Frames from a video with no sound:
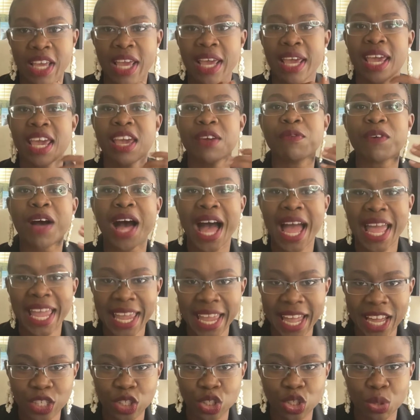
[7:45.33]
If I
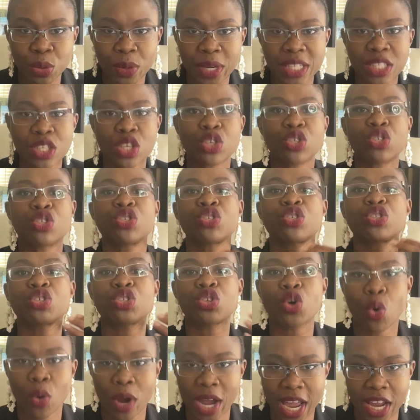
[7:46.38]
can do it,
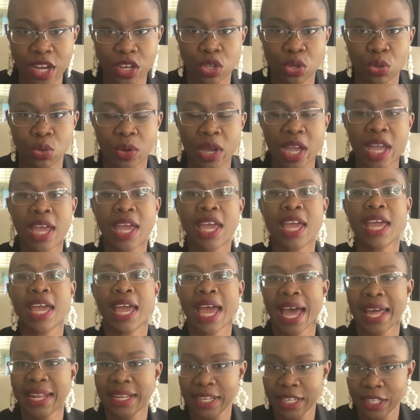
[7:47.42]
so can you.
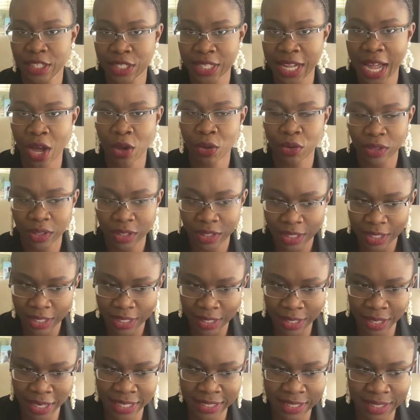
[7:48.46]
And now,
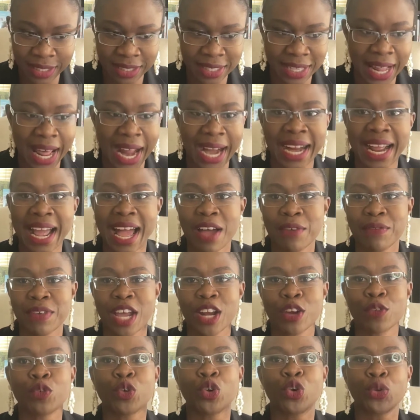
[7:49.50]
listen to that
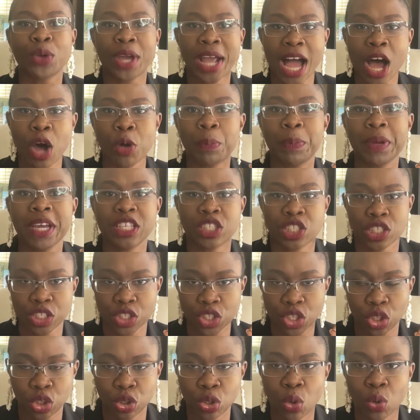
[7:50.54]
caveat. If you're doing
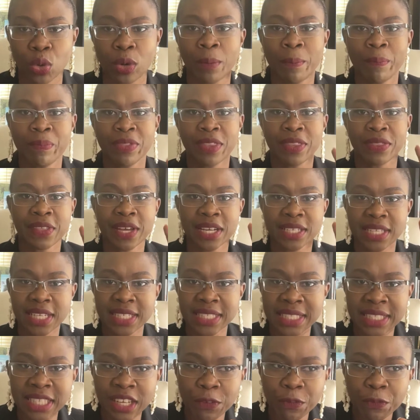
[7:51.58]
outpatient alone, there's a
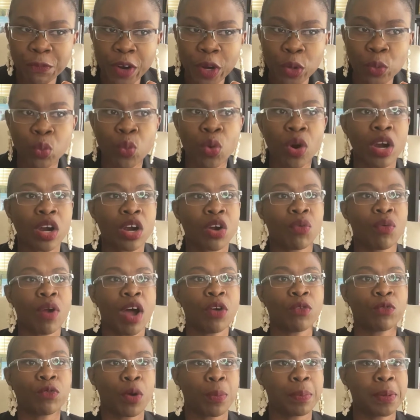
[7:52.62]
different
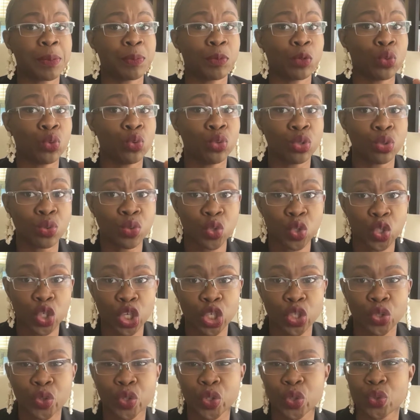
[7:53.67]
workaround for people who do
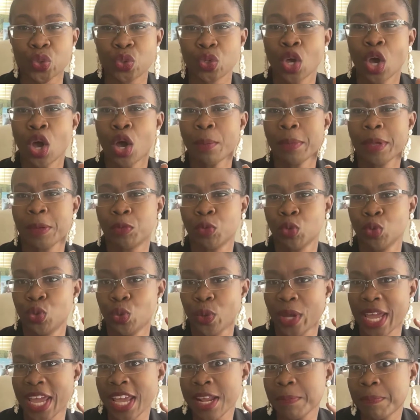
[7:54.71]
surgeries, people who
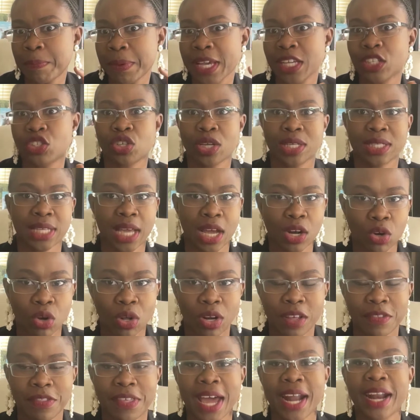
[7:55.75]
do inpatients and
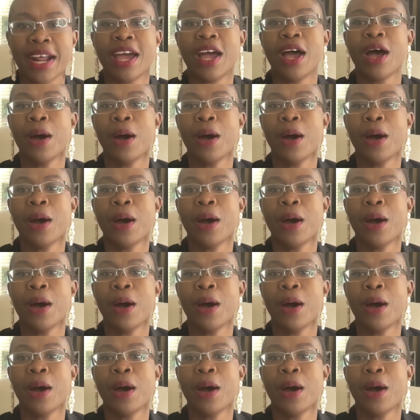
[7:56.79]
all of that.